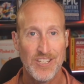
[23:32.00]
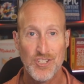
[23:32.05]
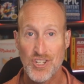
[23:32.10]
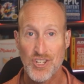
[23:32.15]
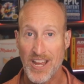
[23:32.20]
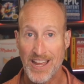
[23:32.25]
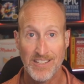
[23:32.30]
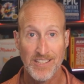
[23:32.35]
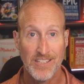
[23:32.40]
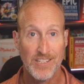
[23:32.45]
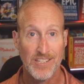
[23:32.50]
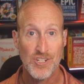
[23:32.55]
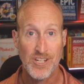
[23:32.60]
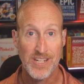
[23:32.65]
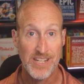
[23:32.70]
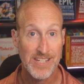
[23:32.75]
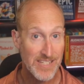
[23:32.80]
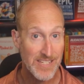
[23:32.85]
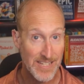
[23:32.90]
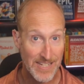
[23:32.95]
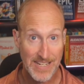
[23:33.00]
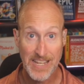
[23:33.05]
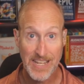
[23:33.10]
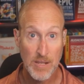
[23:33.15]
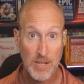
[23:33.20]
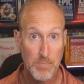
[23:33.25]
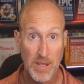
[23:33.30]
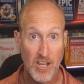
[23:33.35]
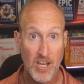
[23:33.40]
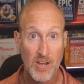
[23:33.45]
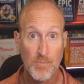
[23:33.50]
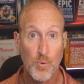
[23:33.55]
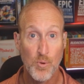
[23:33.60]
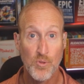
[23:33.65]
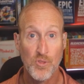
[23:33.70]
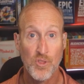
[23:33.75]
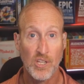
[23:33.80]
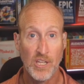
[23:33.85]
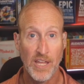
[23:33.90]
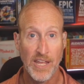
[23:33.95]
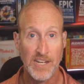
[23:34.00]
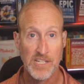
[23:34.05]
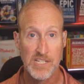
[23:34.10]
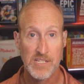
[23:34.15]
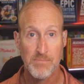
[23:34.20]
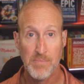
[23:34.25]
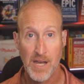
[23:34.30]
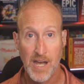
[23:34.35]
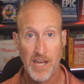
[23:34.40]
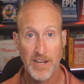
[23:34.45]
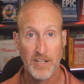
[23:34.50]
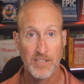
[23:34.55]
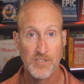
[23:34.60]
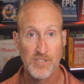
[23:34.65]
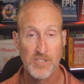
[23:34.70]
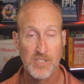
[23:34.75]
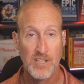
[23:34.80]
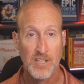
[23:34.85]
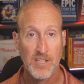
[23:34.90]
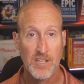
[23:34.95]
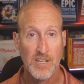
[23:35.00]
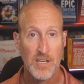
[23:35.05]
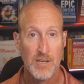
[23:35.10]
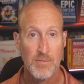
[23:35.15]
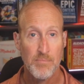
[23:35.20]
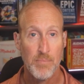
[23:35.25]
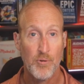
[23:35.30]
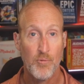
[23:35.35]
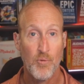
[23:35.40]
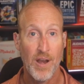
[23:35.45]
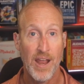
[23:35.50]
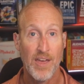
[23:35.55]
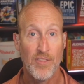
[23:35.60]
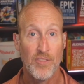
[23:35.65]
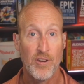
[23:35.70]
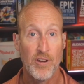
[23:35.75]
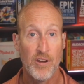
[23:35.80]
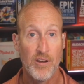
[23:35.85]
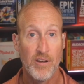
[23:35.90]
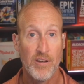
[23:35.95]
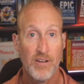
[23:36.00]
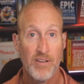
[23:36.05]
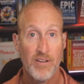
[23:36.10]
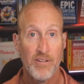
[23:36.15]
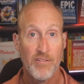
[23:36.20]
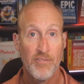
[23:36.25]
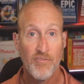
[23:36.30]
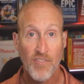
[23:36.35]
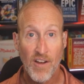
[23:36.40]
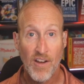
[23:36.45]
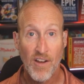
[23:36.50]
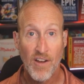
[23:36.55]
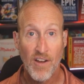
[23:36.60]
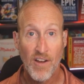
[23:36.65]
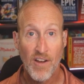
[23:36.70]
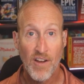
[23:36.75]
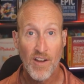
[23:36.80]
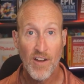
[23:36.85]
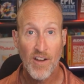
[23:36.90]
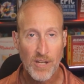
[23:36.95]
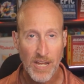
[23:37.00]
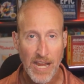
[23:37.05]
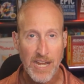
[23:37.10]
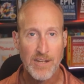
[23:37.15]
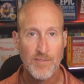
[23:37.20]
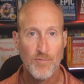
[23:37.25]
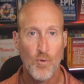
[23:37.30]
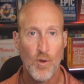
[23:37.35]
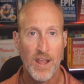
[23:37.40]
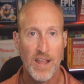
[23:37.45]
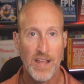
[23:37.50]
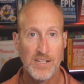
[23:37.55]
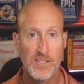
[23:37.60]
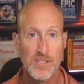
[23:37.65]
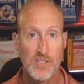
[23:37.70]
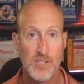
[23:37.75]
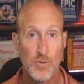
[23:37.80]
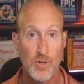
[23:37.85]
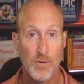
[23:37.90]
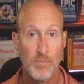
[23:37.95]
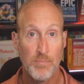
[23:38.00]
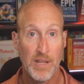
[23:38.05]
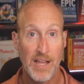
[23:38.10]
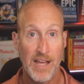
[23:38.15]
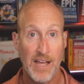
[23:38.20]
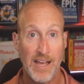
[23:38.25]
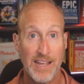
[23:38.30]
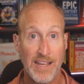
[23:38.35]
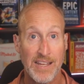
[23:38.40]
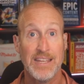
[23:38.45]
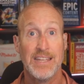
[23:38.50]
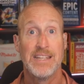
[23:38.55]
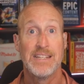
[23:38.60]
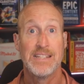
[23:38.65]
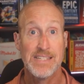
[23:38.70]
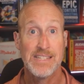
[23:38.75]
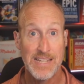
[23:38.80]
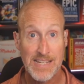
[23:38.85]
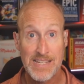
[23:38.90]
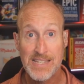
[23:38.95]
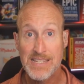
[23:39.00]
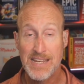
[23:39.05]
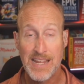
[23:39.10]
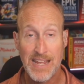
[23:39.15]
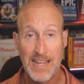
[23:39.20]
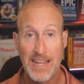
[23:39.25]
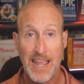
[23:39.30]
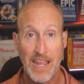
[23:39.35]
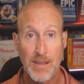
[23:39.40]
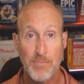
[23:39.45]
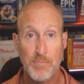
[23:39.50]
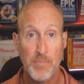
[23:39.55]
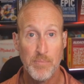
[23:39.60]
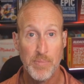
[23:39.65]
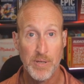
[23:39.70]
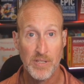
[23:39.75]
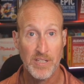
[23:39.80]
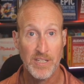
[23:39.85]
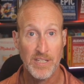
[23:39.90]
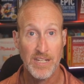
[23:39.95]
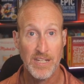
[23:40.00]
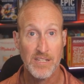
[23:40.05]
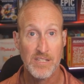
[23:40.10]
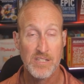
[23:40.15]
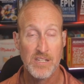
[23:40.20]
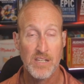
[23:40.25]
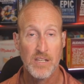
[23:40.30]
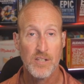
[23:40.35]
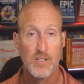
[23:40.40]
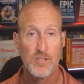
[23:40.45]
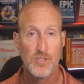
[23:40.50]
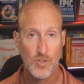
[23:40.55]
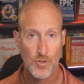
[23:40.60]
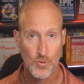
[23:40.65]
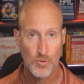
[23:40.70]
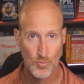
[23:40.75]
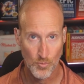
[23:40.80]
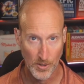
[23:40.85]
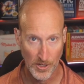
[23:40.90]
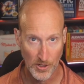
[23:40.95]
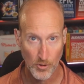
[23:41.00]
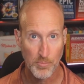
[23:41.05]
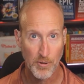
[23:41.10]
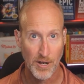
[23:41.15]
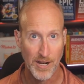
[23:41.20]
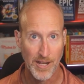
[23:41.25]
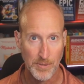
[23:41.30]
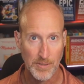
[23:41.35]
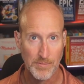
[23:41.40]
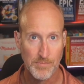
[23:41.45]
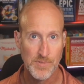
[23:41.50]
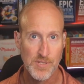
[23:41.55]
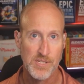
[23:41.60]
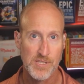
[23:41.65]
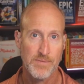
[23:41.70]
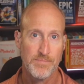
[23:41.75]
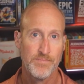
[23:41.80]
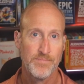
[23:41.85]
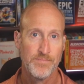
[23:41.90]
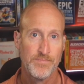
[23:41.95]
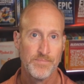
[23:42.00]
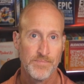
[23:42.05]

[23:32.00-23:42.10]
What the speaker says: The challenge isn't keeping up with the latest models, but rather finding creative ways to apply existing capabilities to real problems.